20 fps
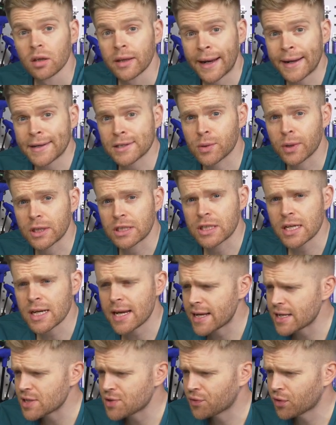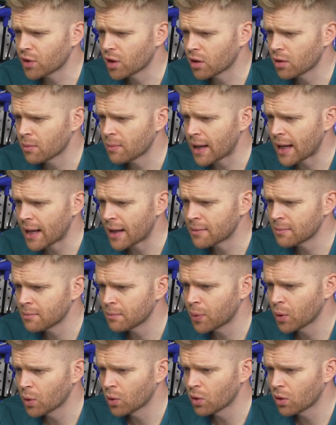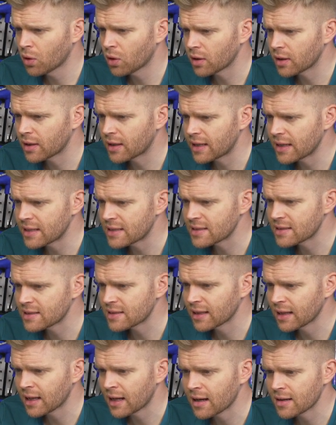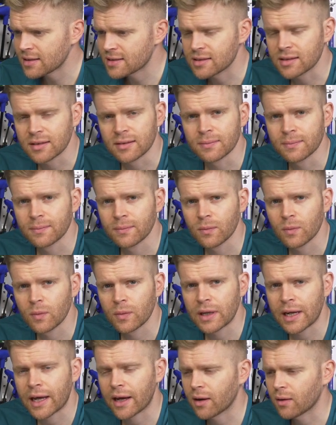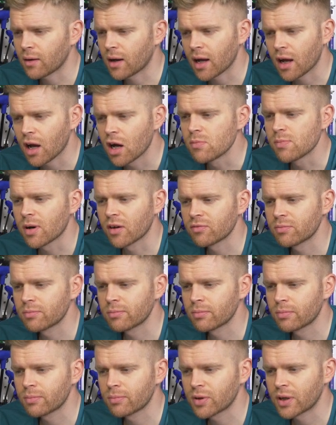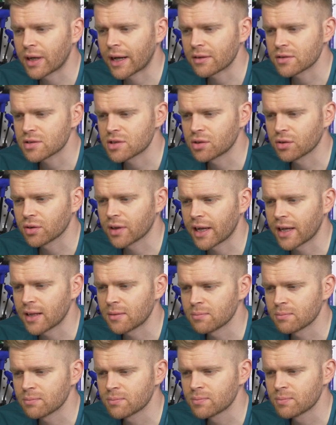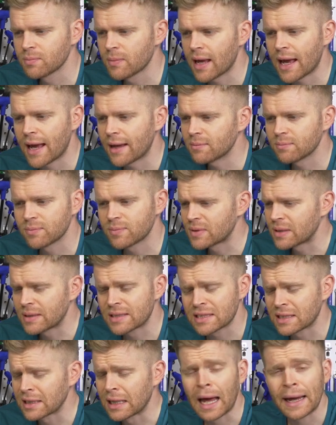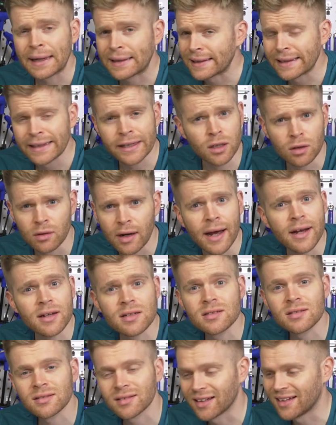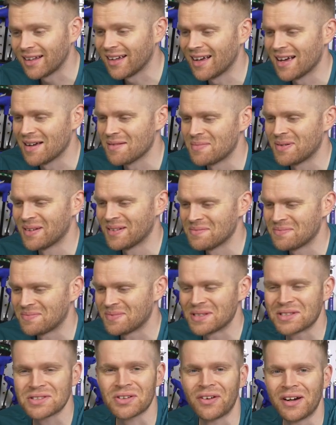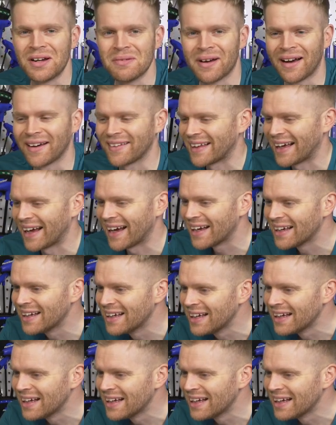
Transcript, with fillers: The next question is from Ambor Gislason. Now, I hope I've pronounced your name slightly correct. Sorry about that.